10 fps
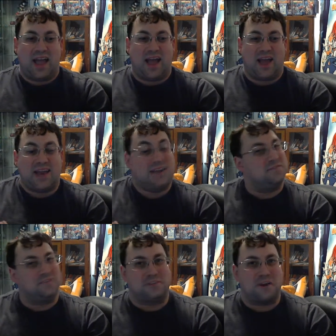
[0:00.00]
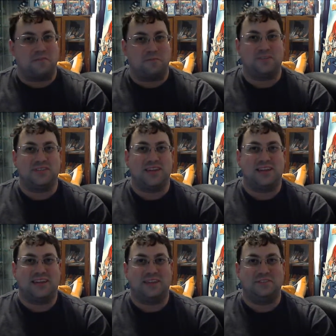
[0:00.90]
and I didn't feel comfortable
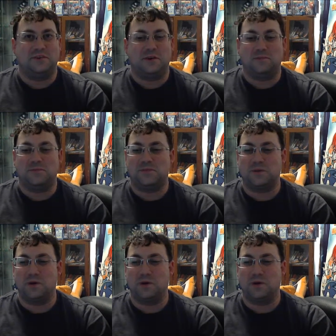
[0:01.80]
sending that to him, so